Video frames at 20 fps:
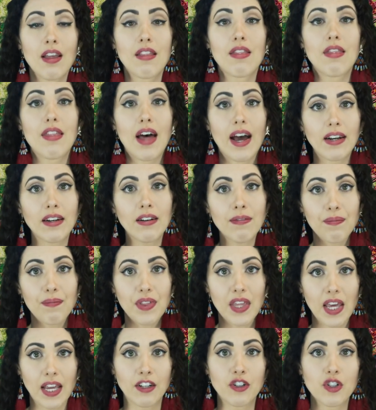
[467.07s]
Then,
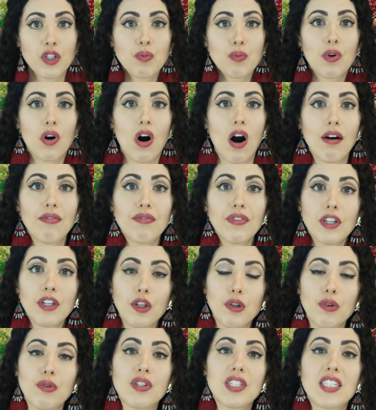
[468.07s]
the angels will often
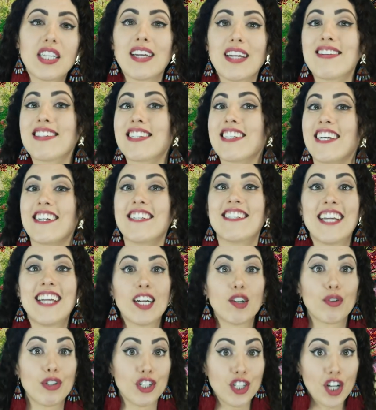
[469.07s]
use things like
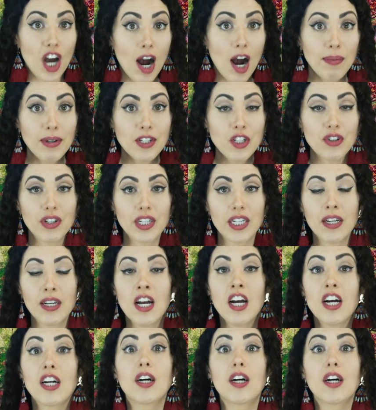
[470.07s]
sacred geometry